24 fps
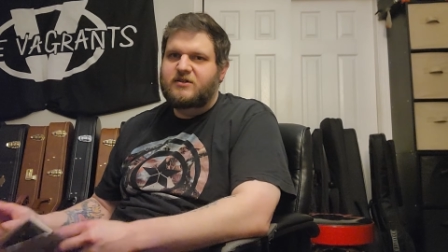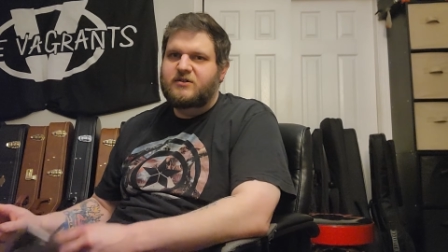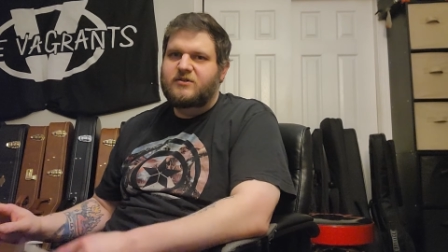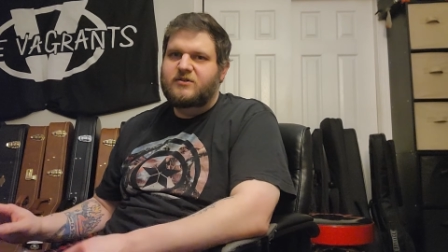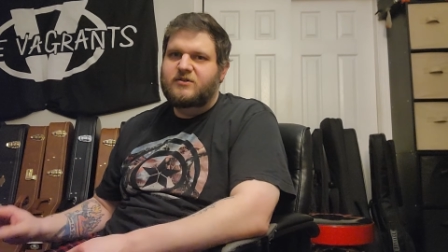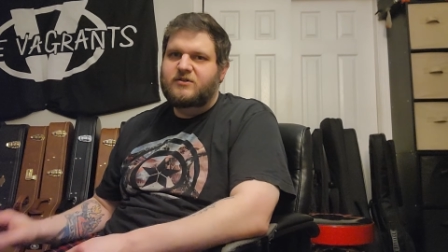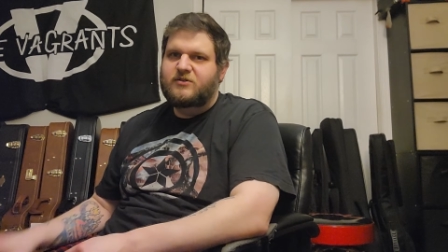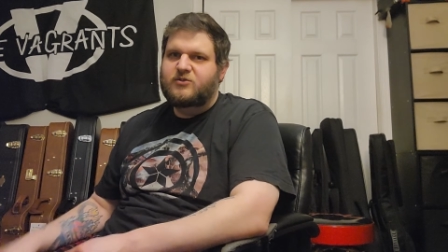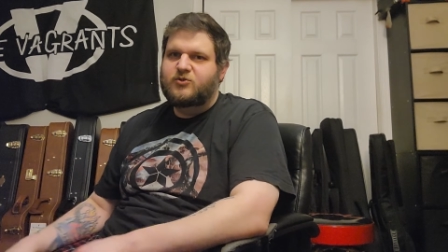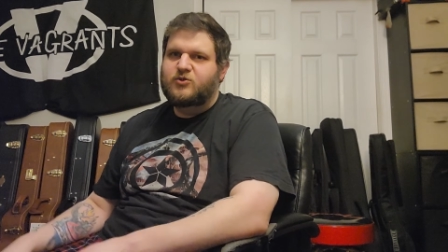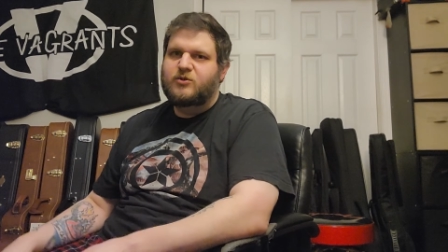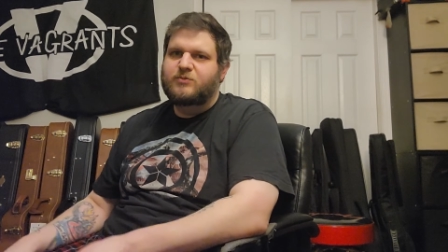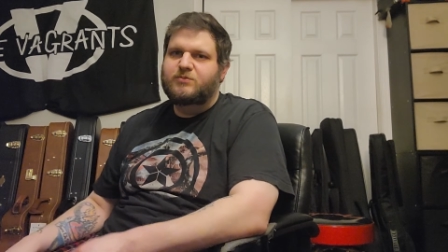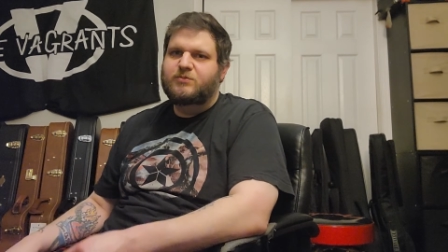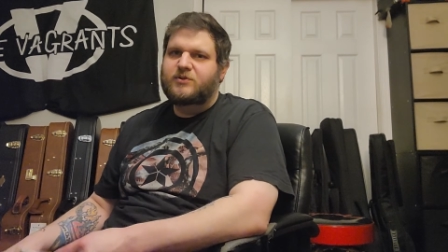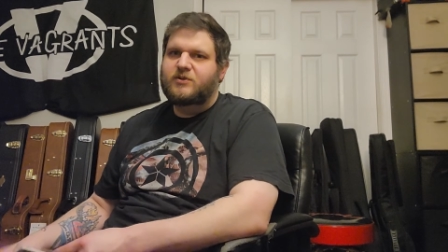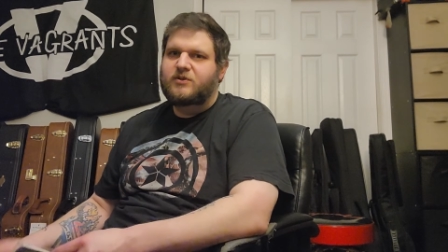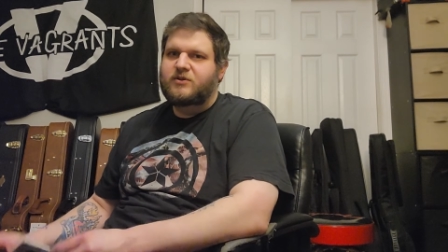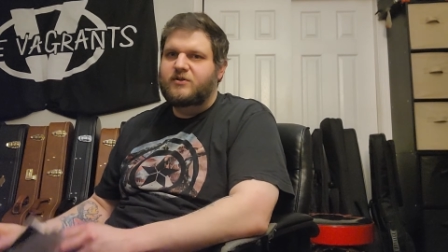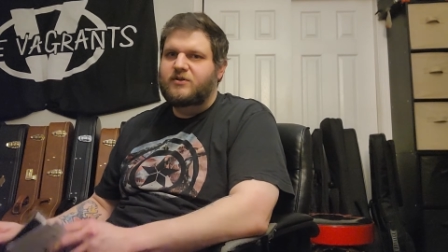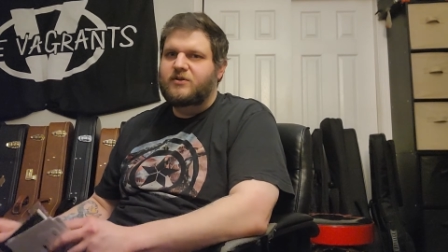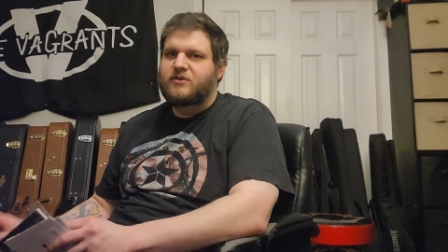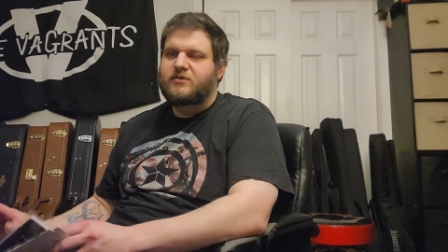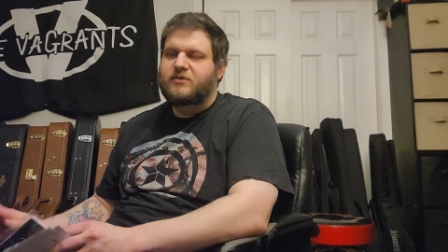or
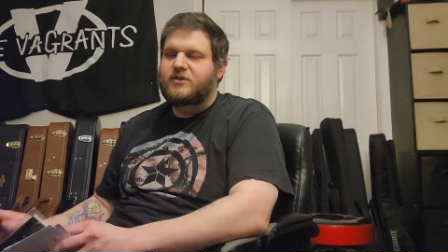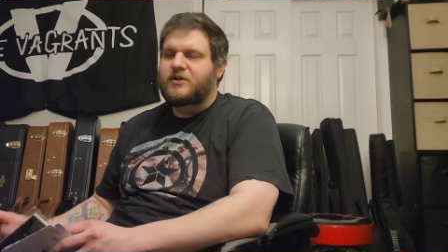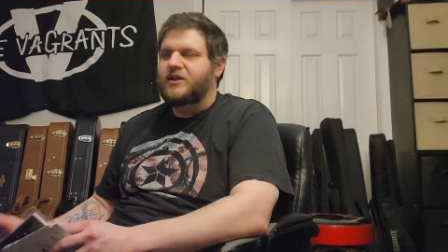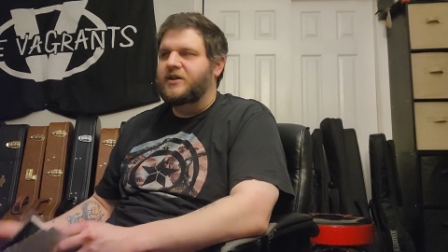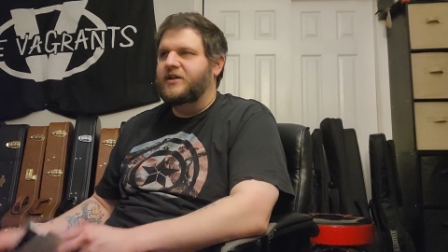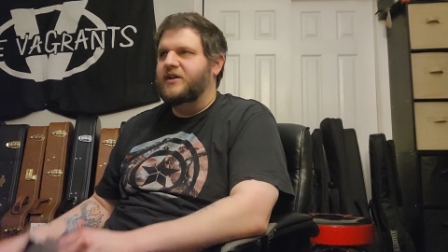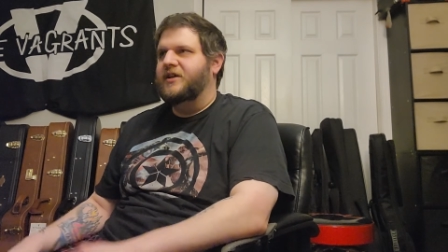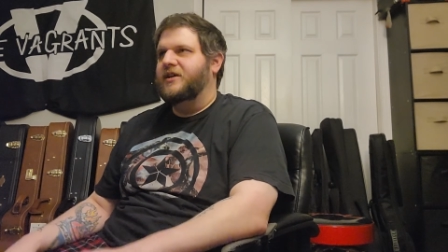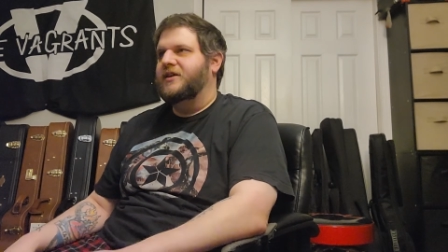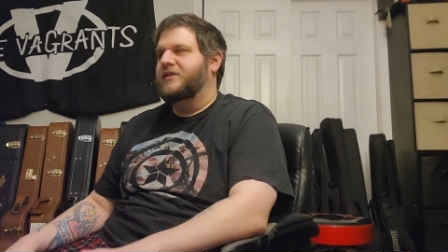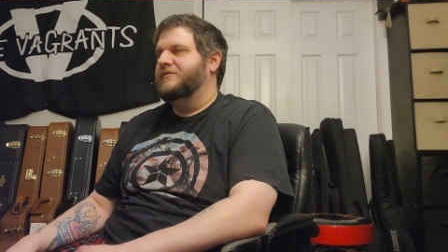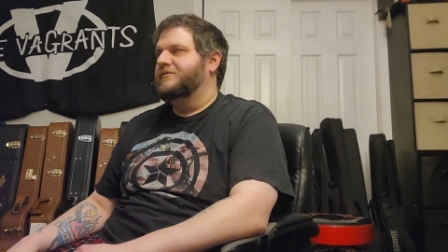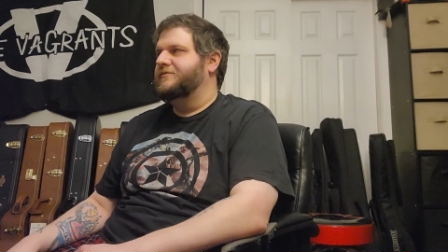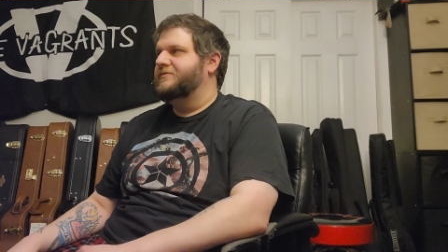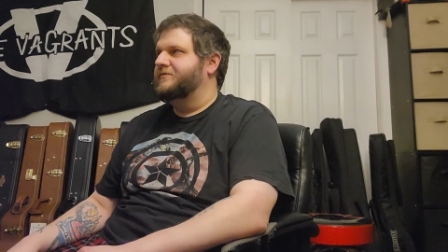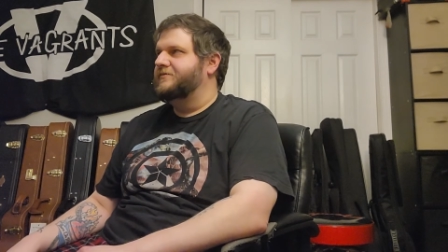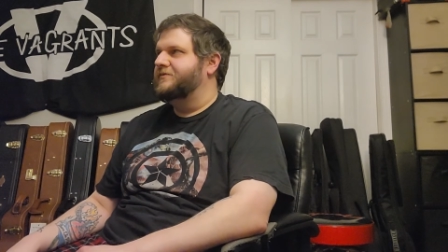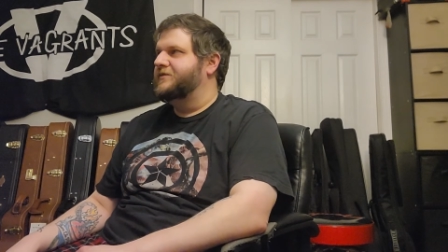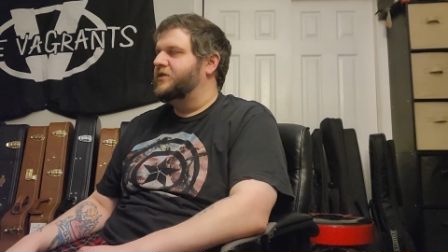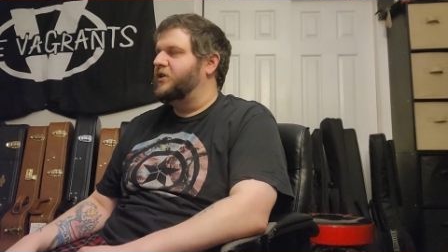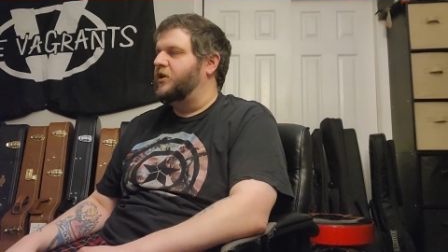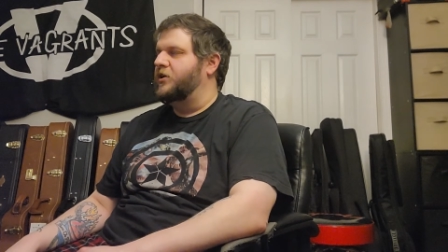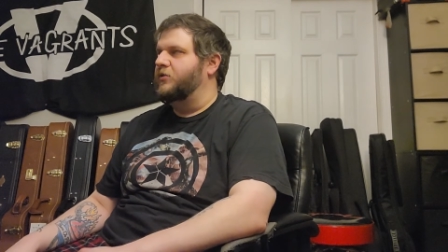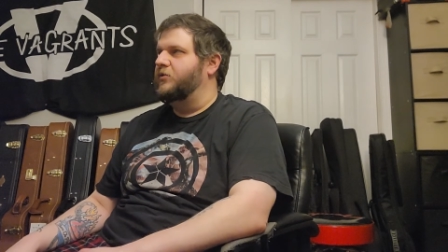triple. Uh,
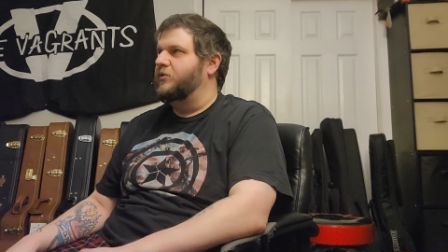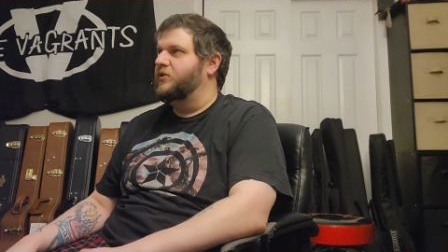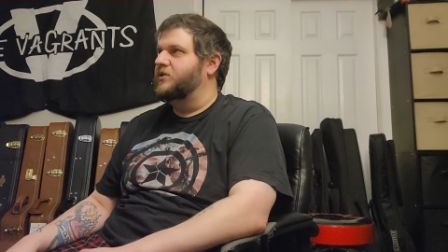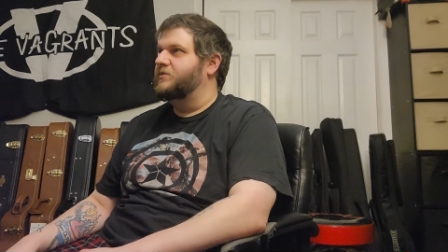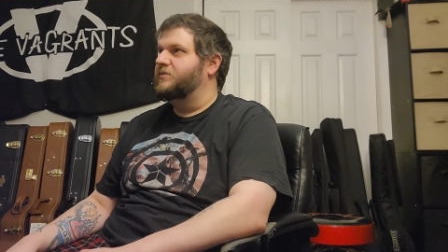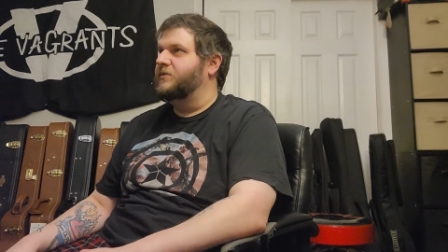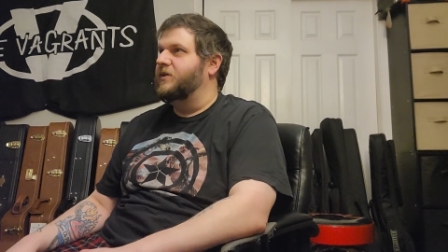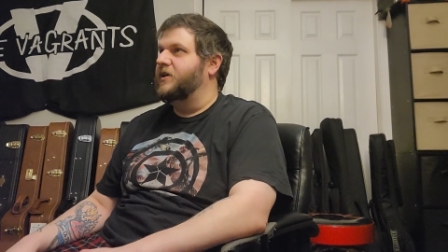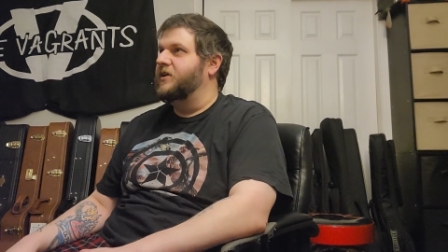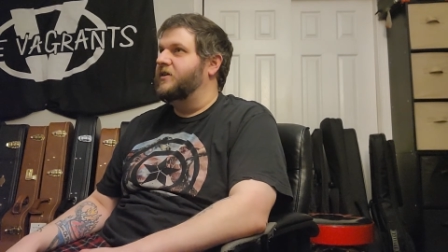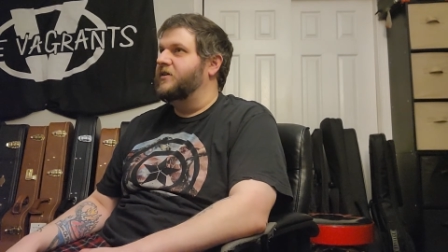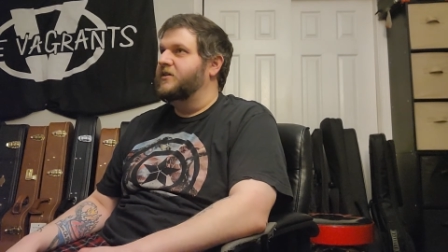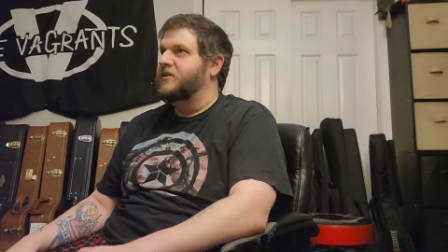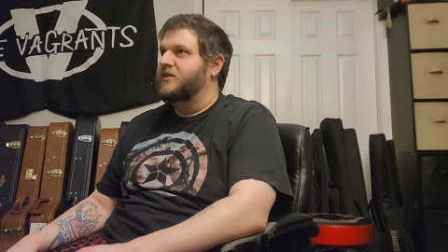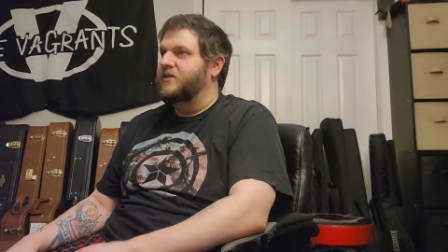it's hard to explain.